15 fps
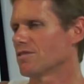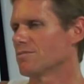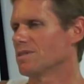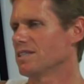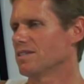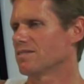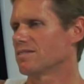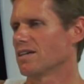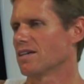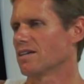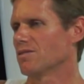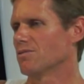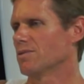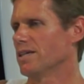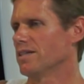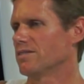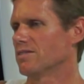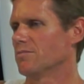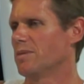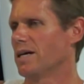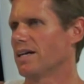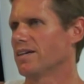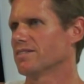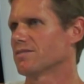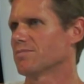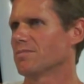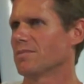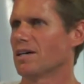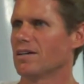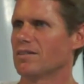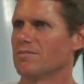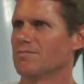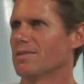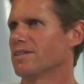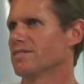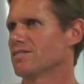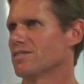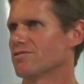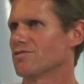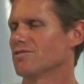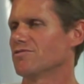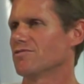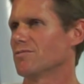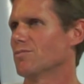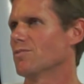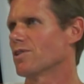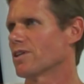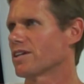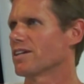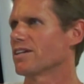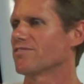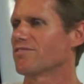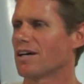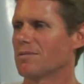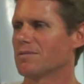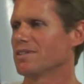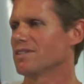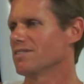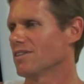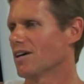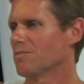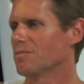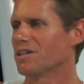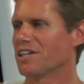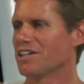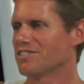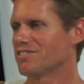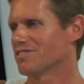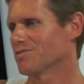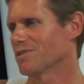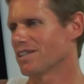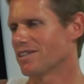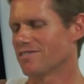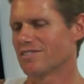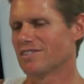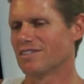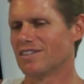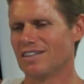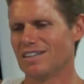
me, it's like a way to balance myself too, from working, family obligations, whatever,